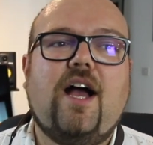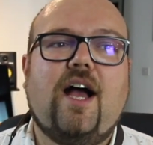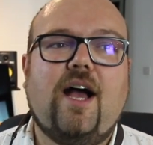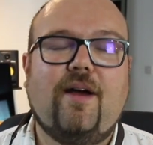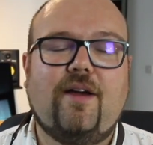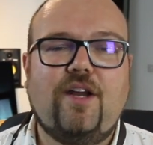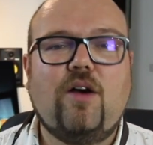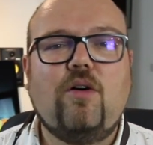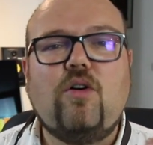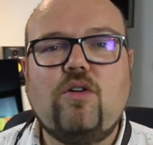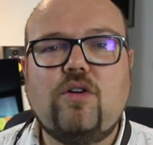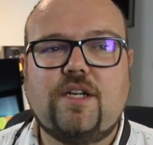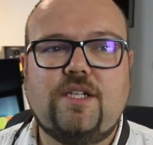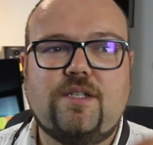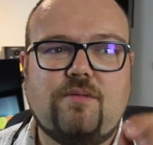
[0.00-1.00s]
I know
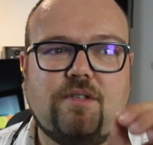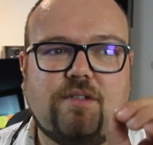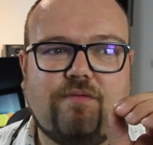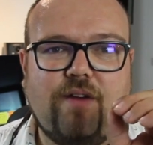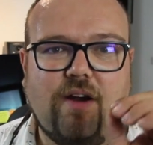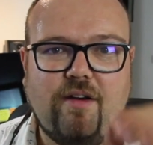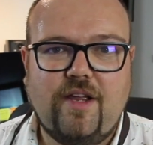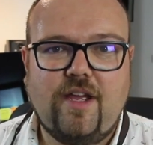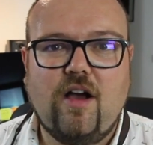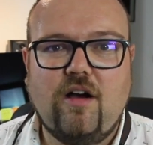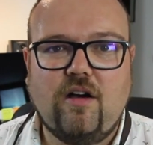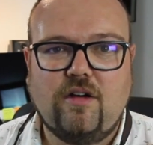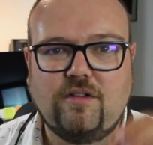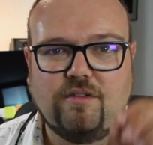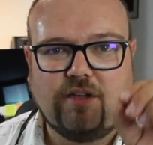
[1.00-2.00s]
Hawkins was very
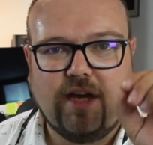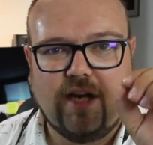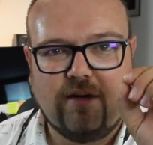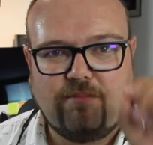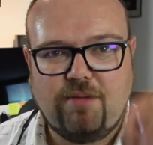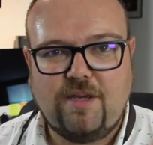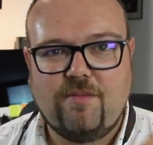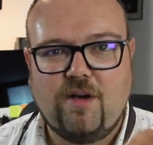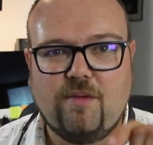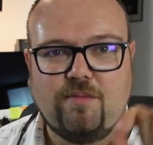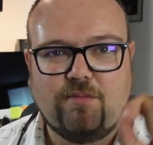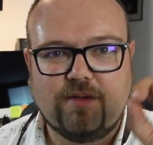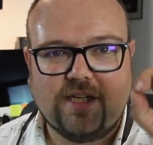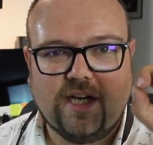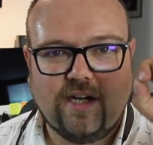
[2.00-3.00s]
hot on kind of bebop
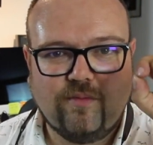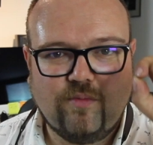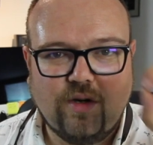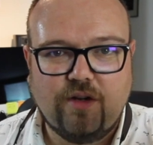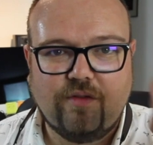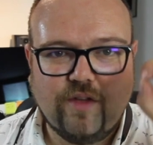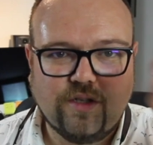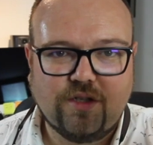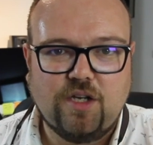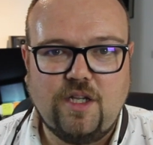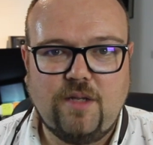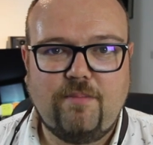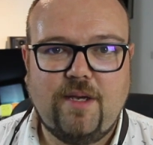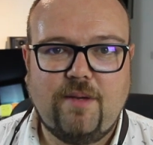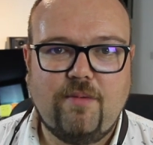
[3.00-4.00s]
and was kind of one of those
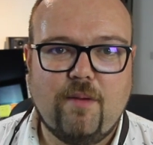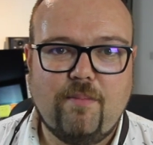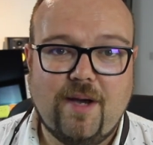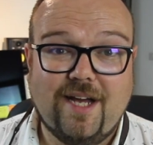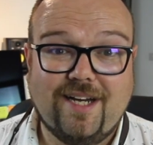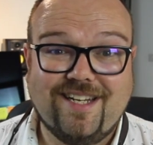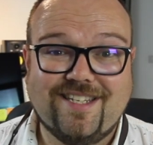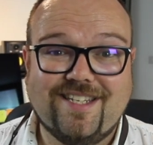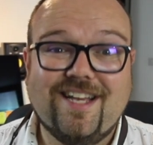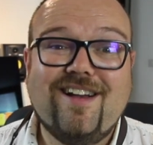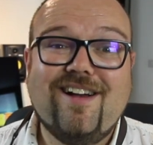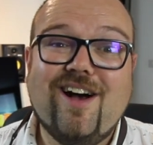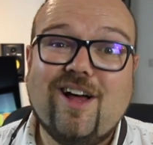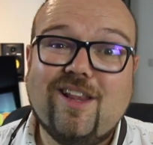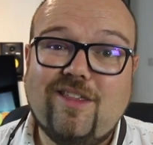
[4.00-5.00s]
early bebop pioneers
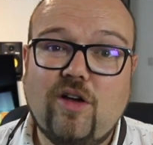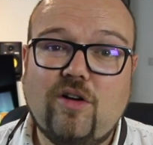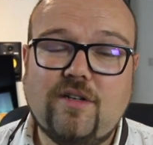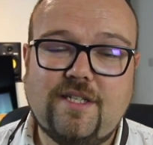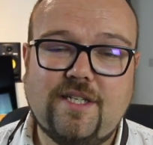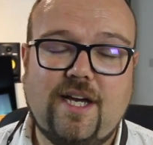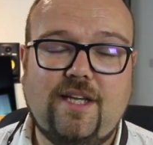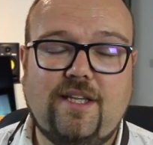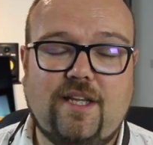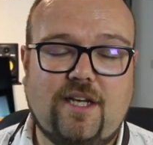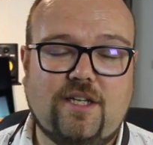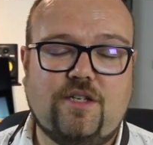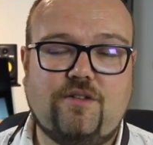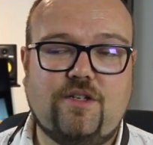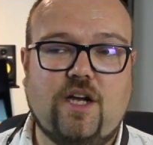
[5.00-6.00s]
alongside the
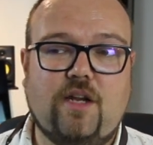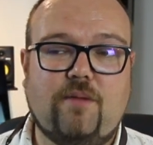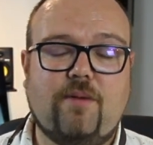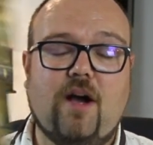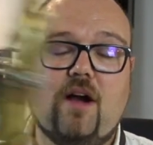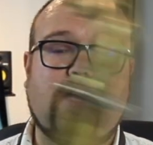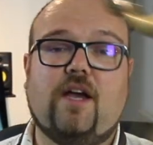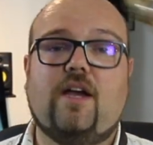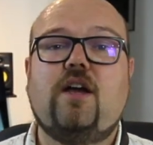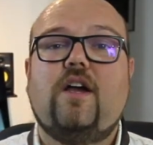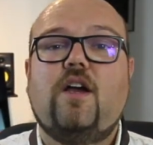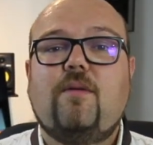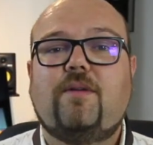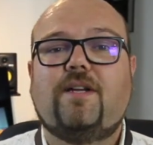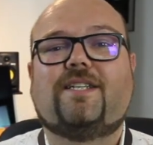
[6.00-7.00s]
likes of Charlie Parker.
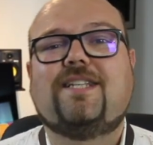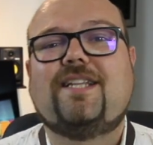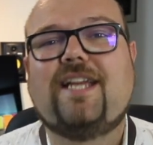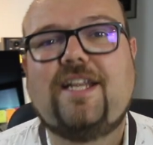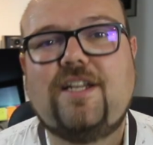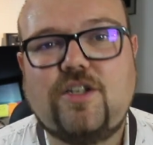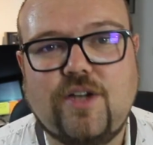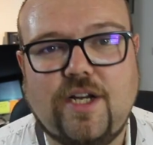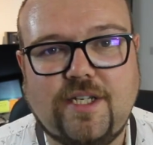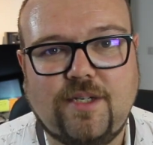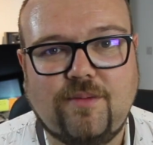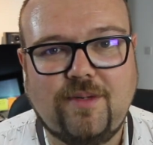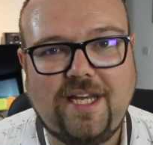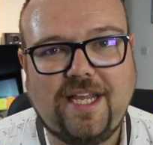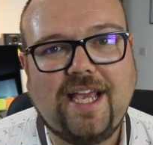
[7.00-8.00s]
But it's still
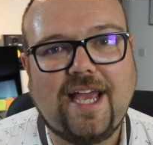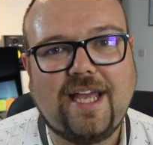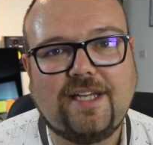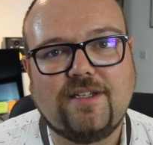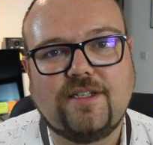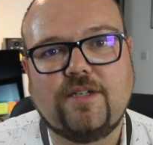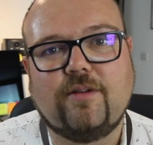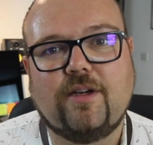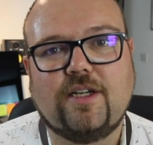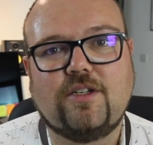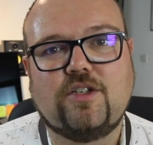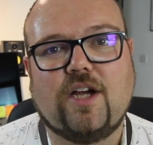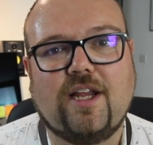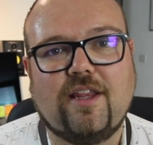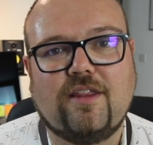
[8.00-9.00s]
interesting when you get into it
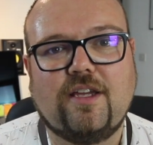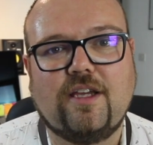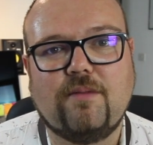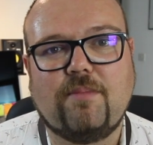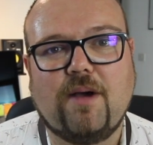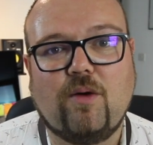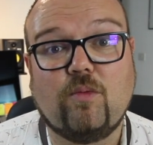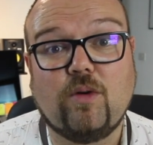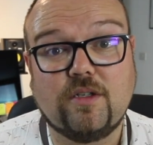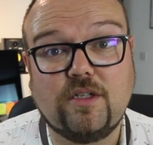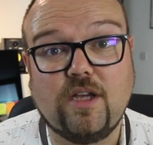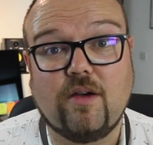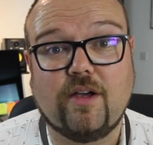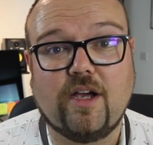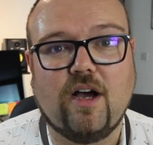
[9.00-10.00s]
and try and think about what's
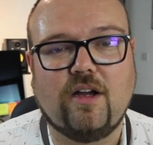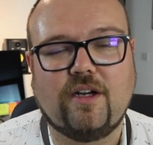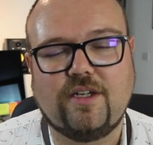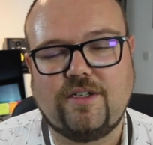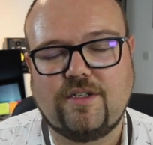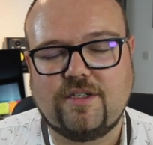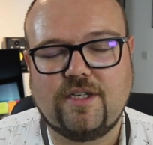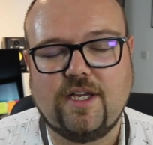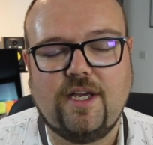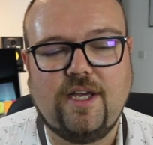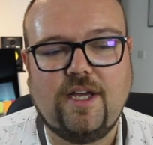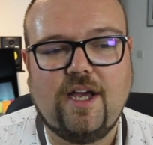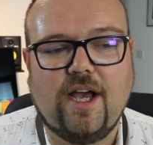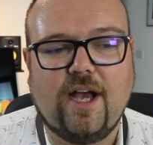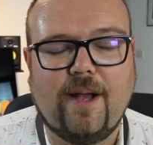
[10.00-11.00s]
going on and just,
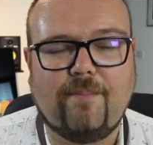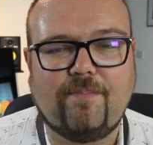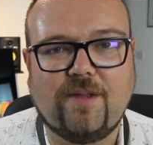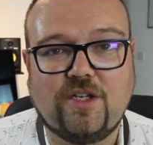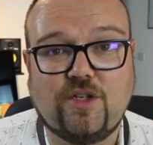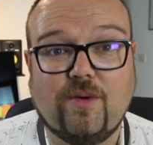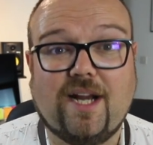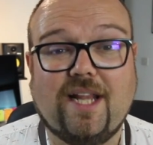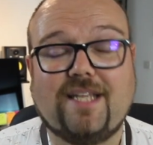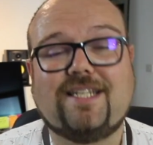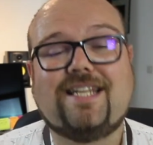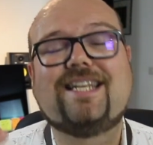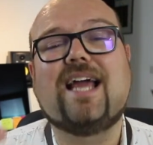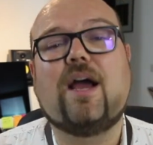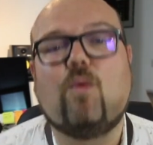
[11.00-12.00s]
as you
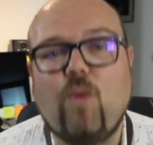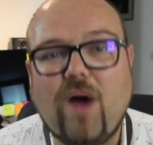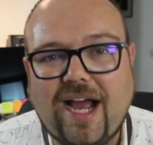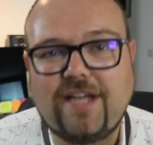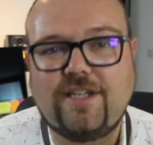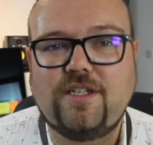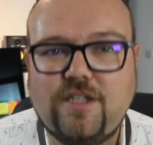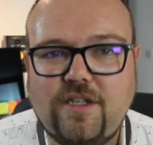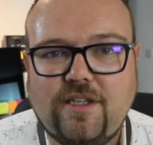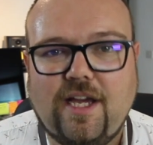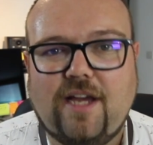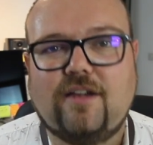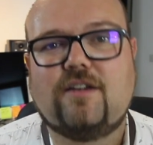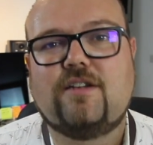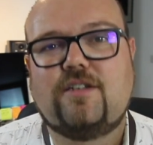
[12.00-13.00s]
analyze it. Now, why do you do
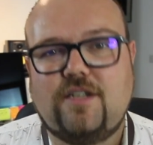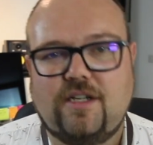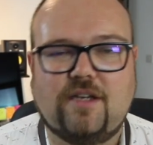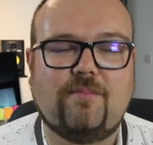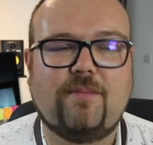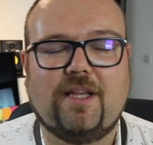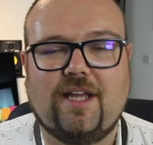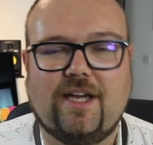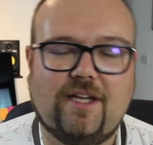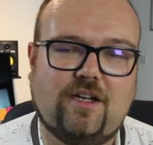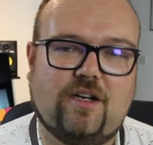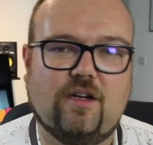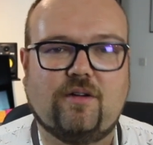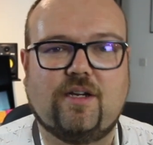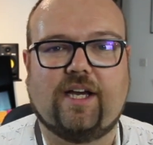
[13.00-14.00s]
that? Because you can be like,
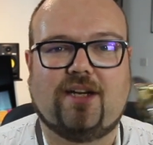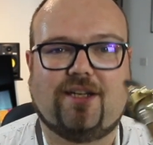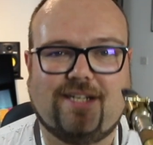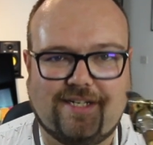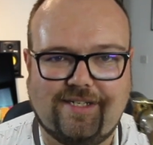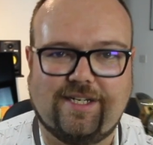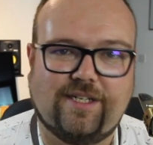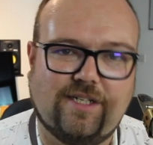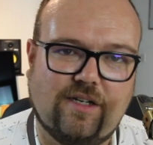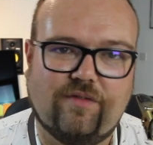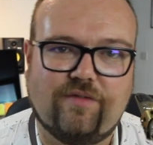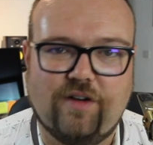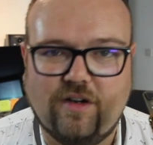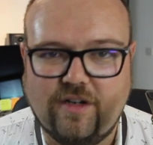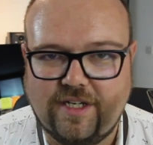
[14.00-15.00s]
you know, kind of dissecting a
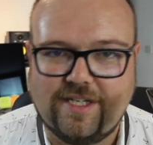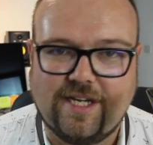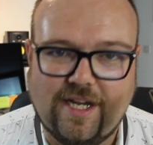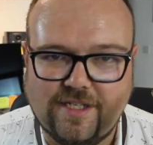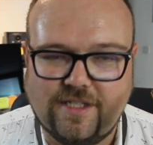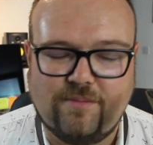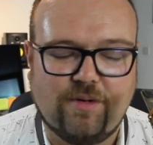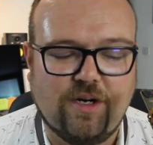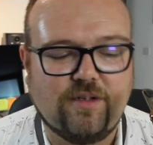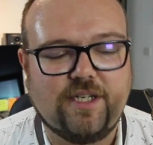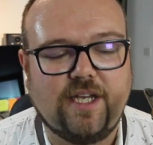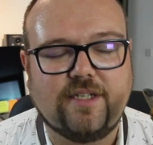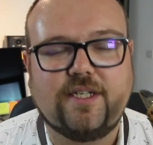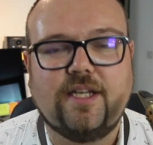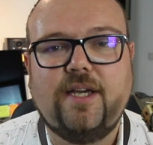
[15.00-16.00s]
frog, it dies in the
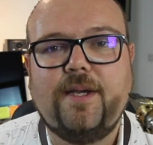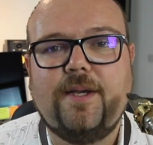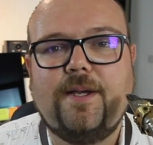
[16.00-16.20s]
process.